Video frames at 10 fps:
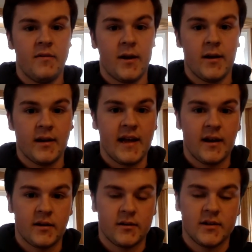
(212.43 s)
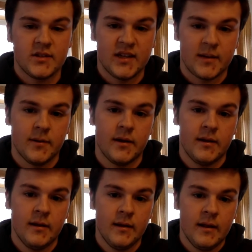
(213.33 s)
Very uncharacteristic,
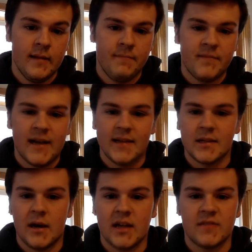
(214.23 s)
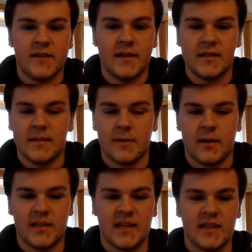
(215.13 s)
but as Hawks fans, they
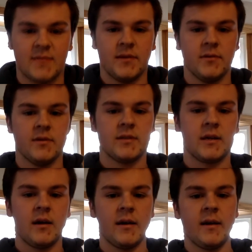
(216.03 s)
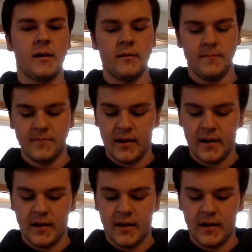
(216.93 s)
probably say he's been doing this all year.